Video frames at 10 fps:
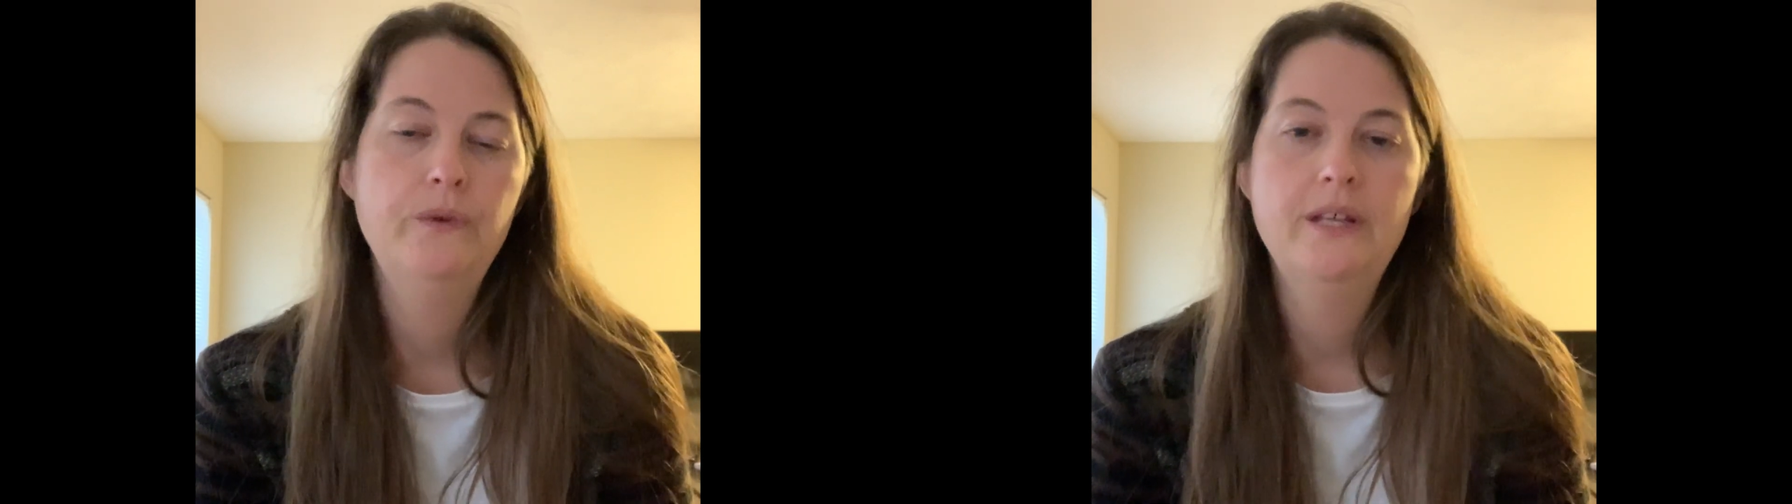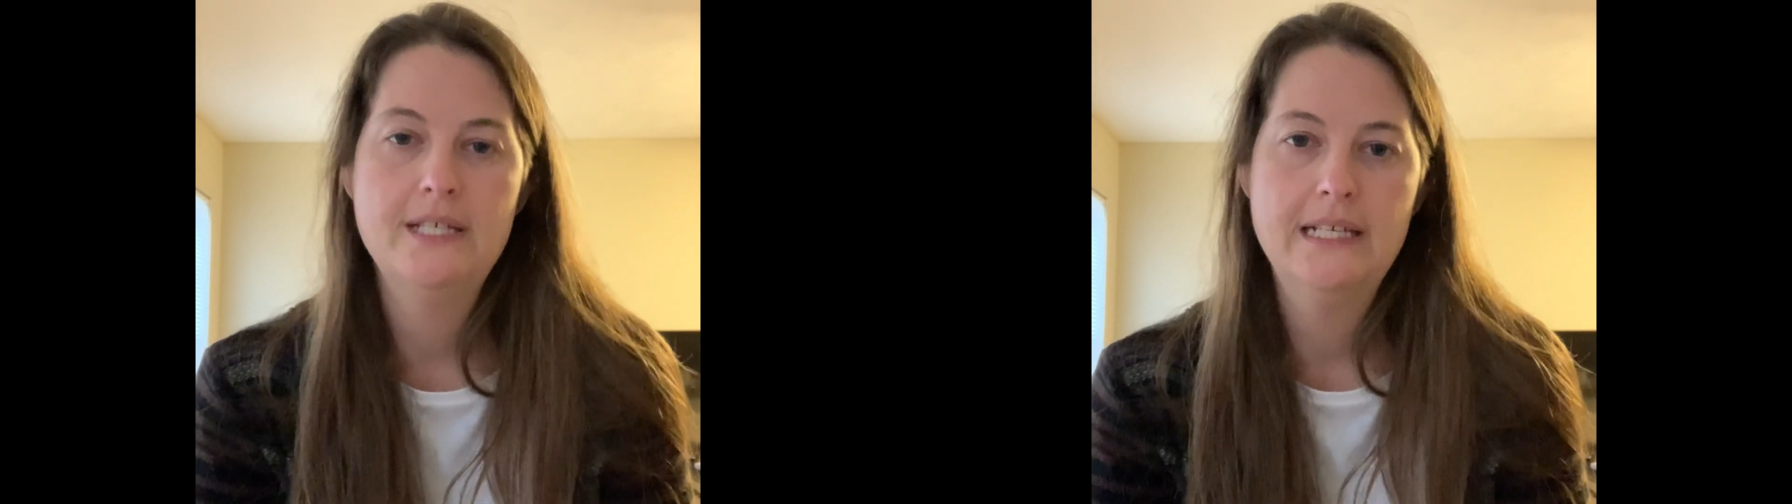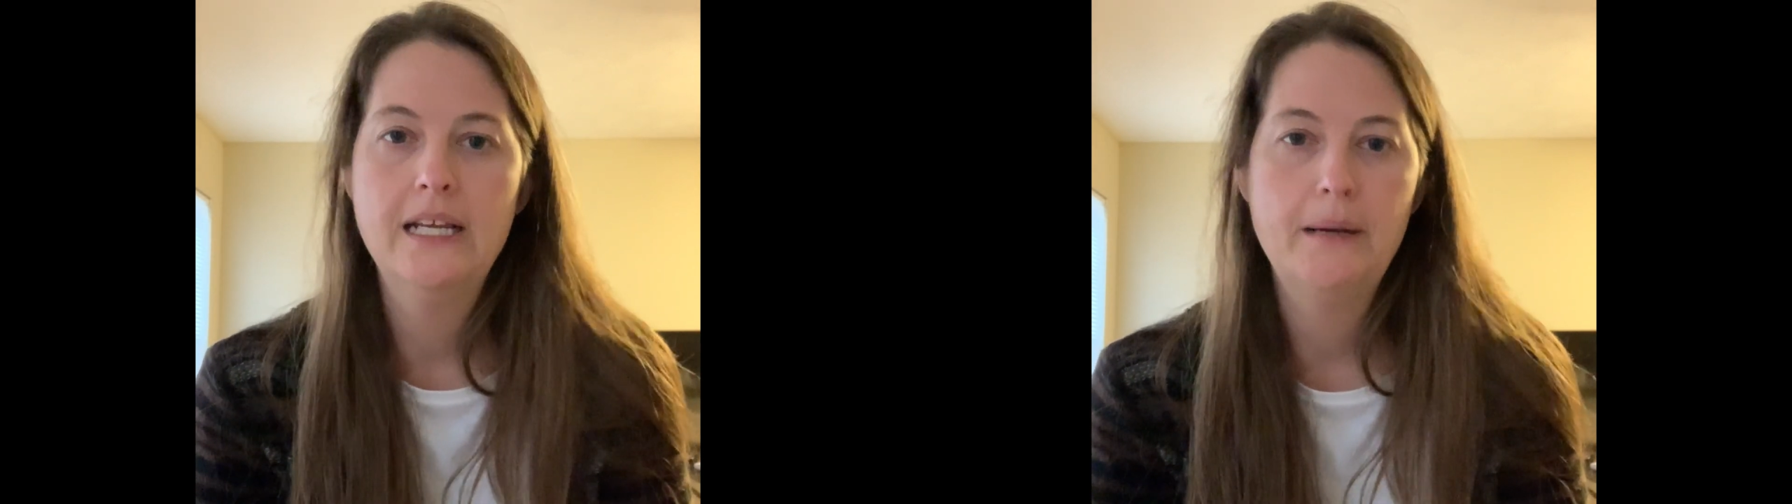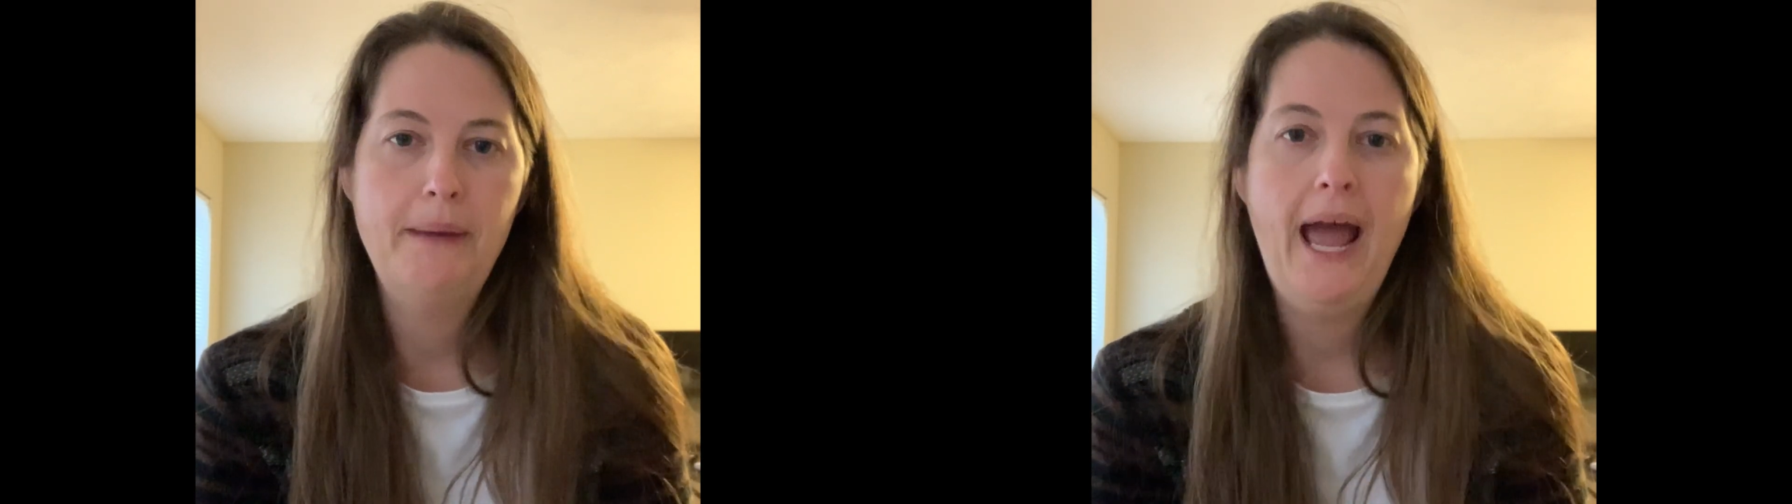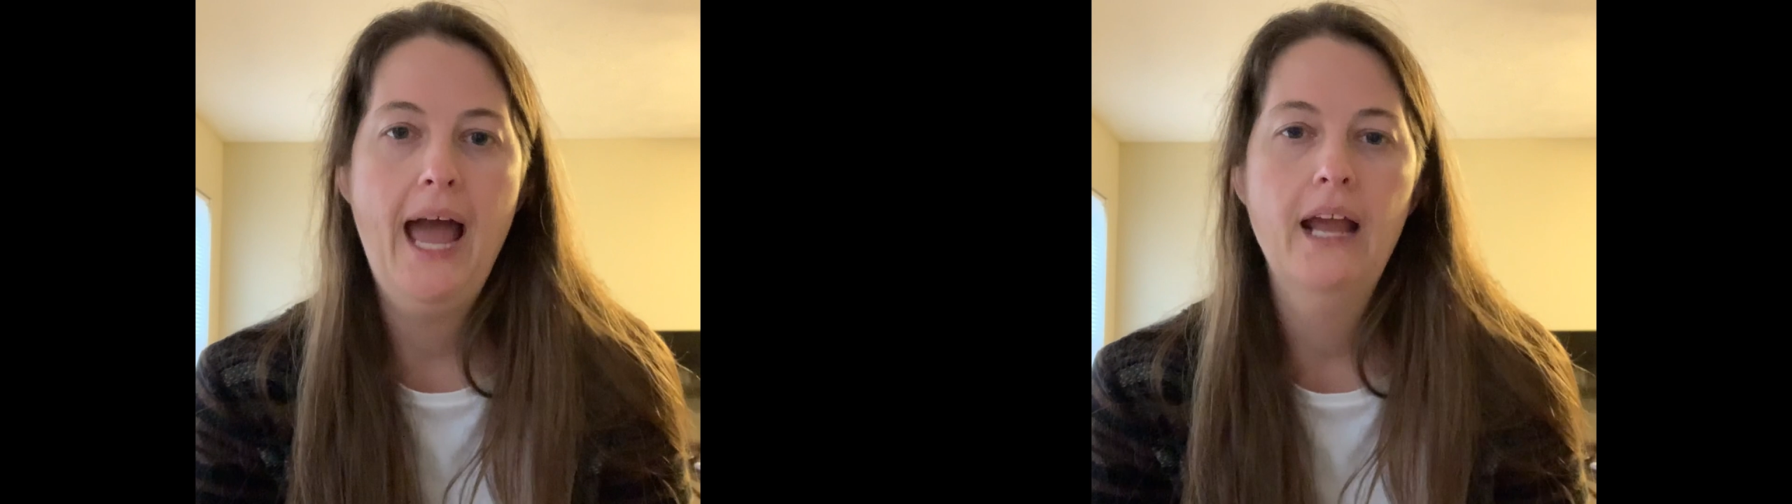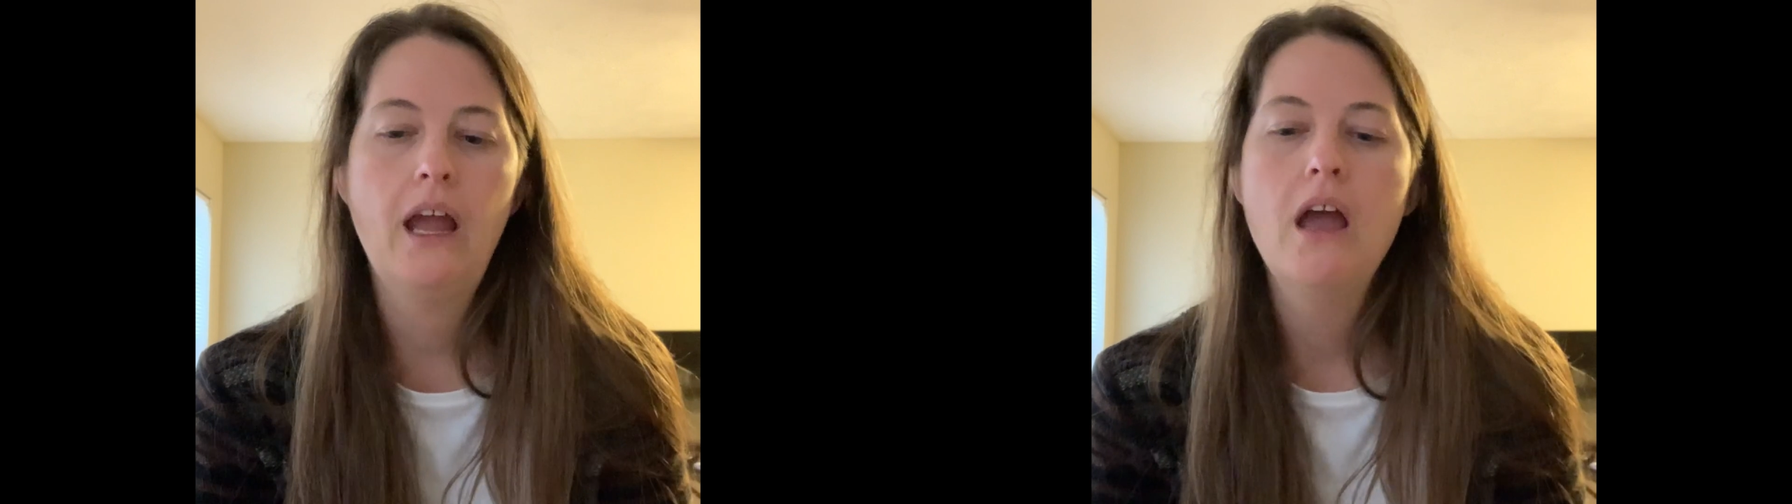that's in a pack.